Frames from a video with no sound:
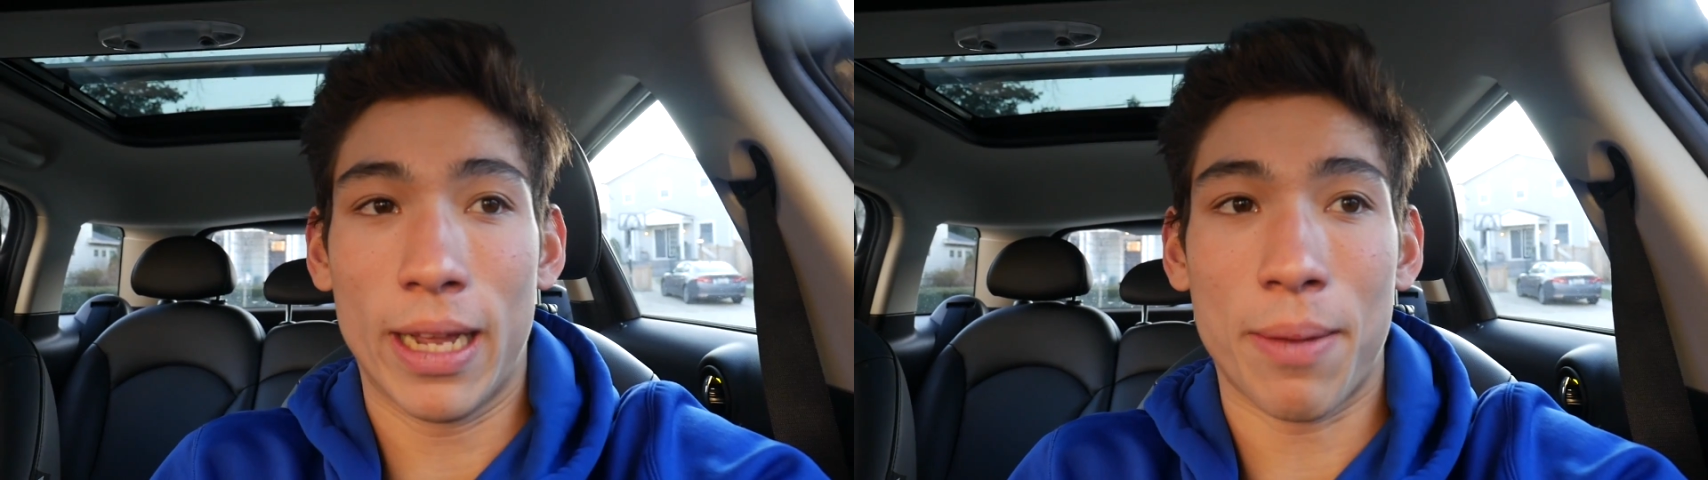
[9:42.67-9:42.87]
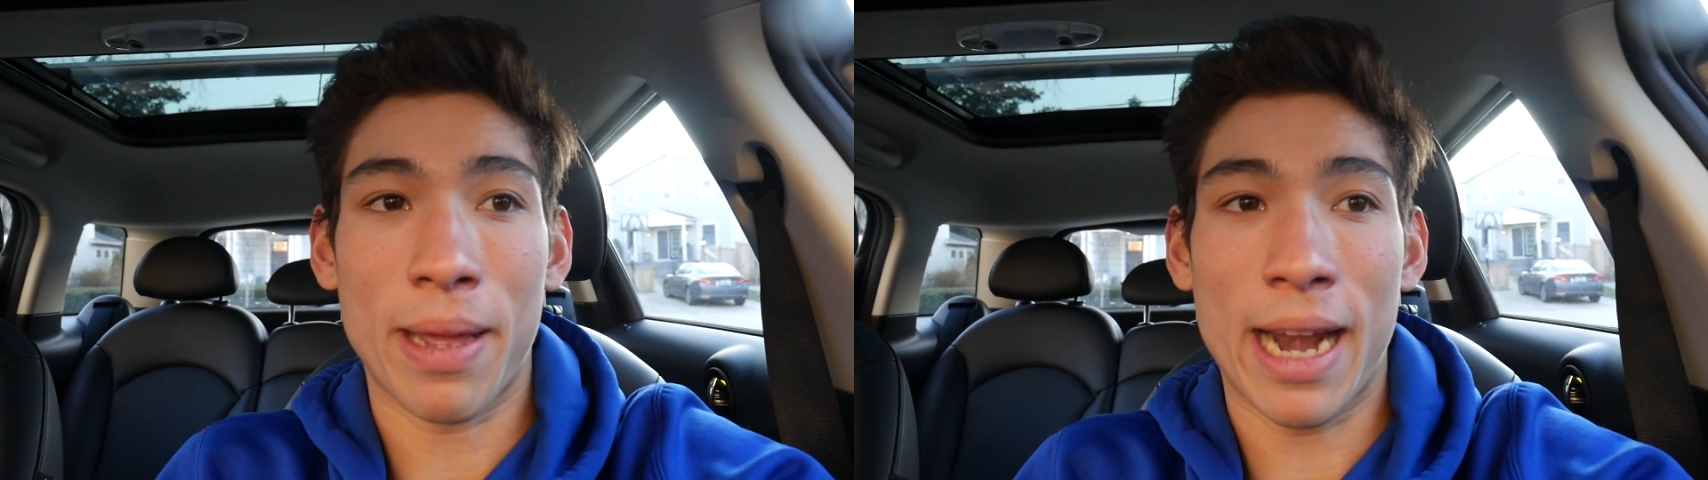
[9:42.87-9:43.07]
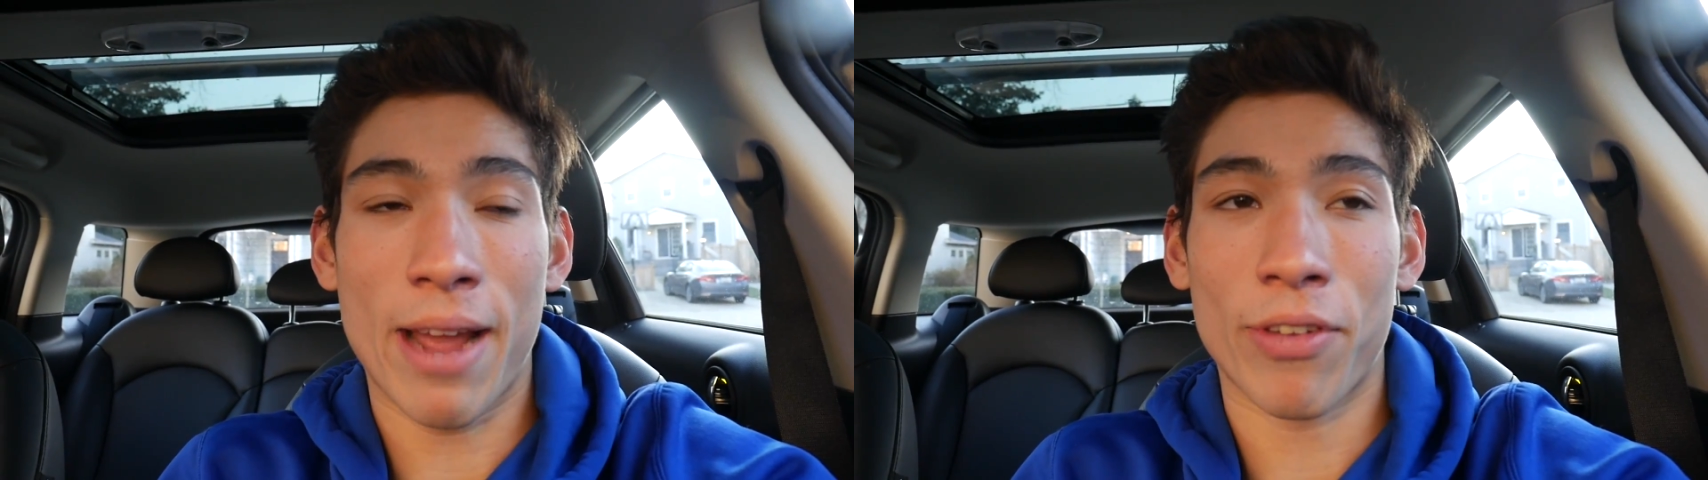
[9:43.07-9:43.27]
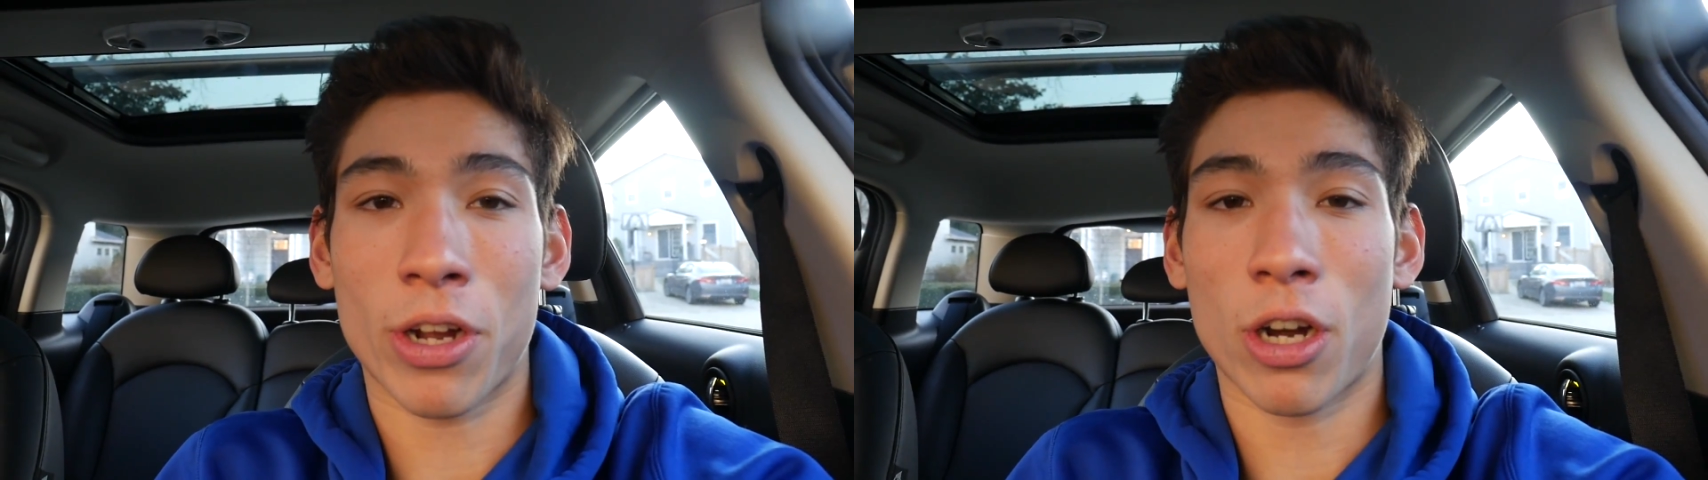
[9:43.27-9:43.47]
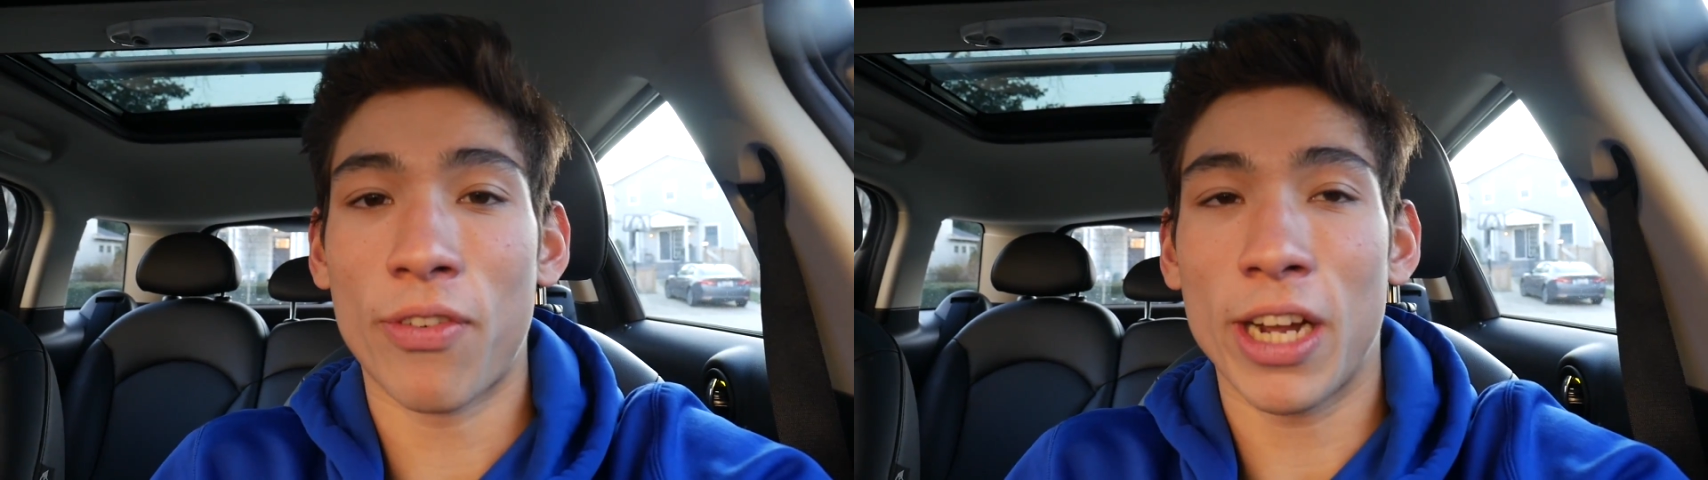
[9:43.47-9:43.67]
Like I'm gonna have a
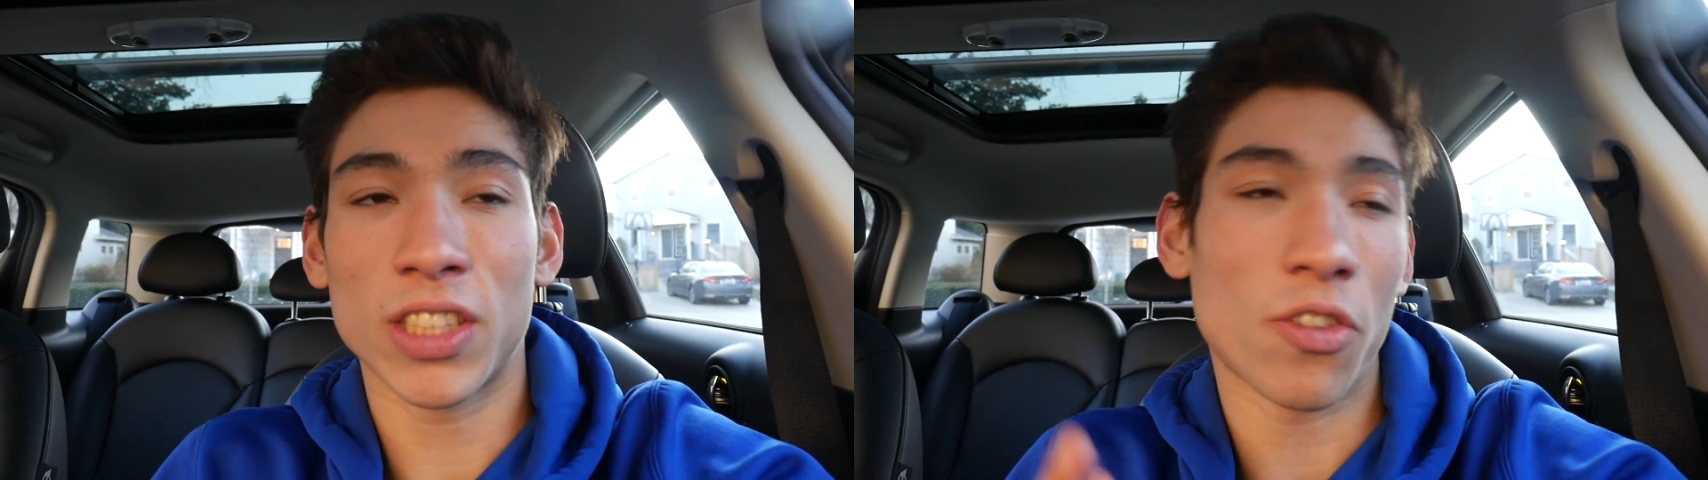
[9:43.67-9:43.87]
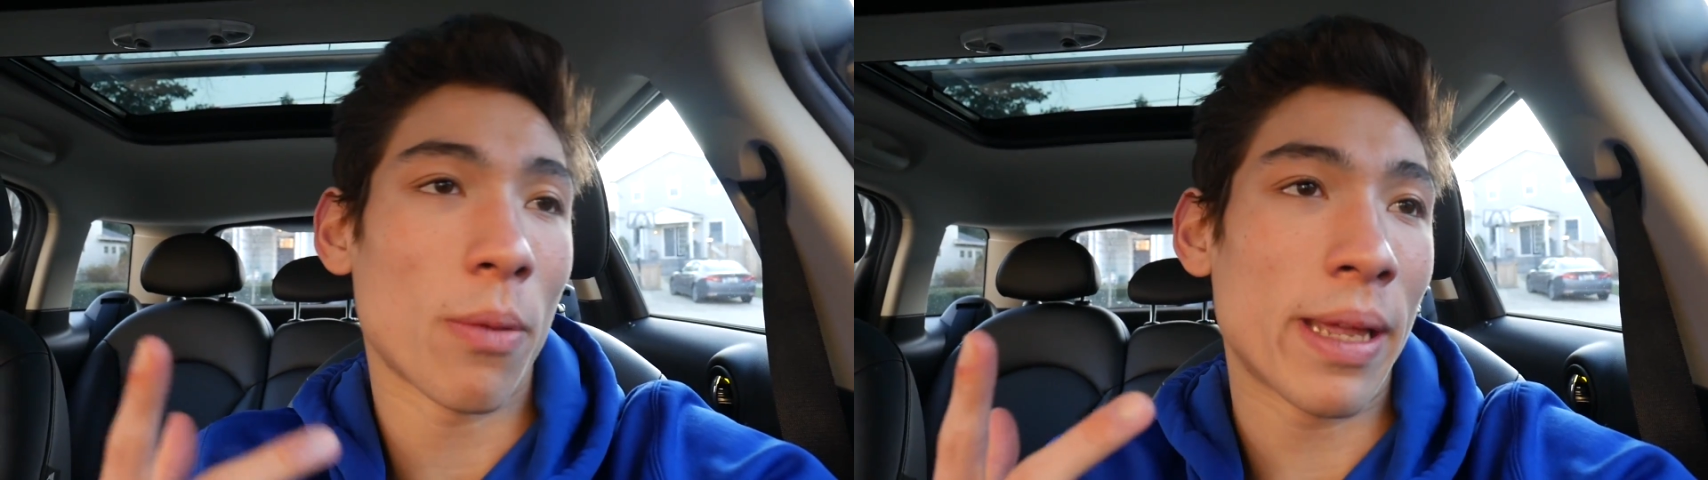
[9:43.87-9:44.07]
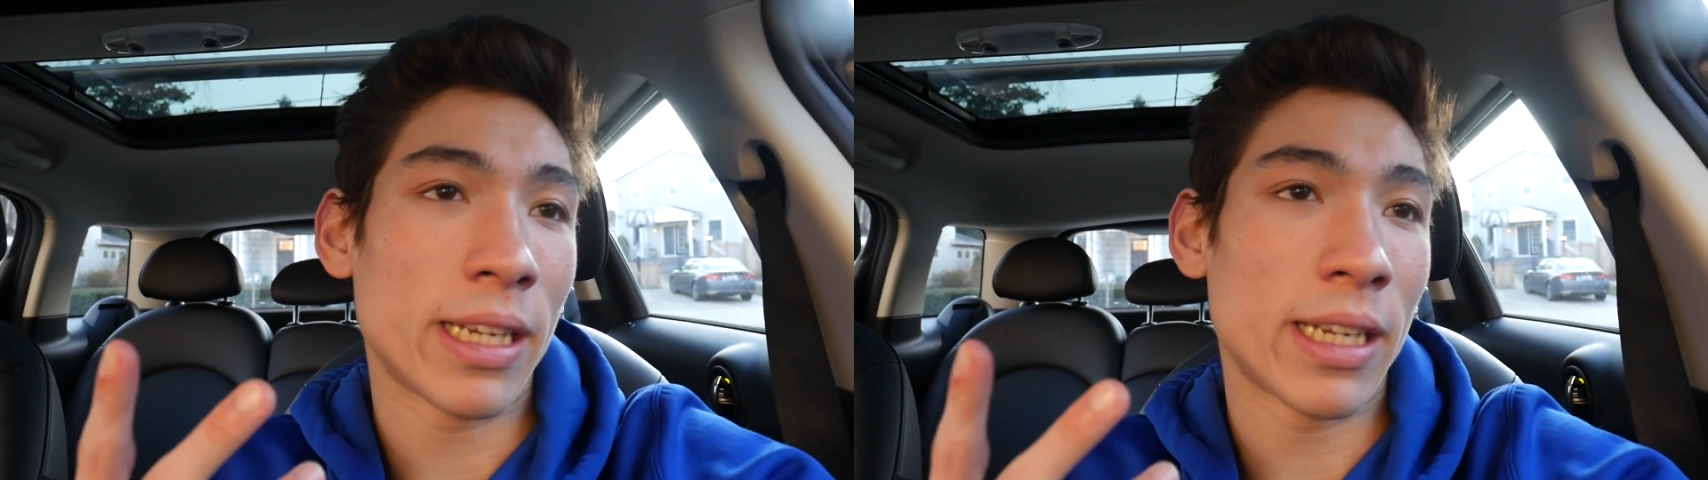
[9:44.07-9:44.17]
car. If you guys follow me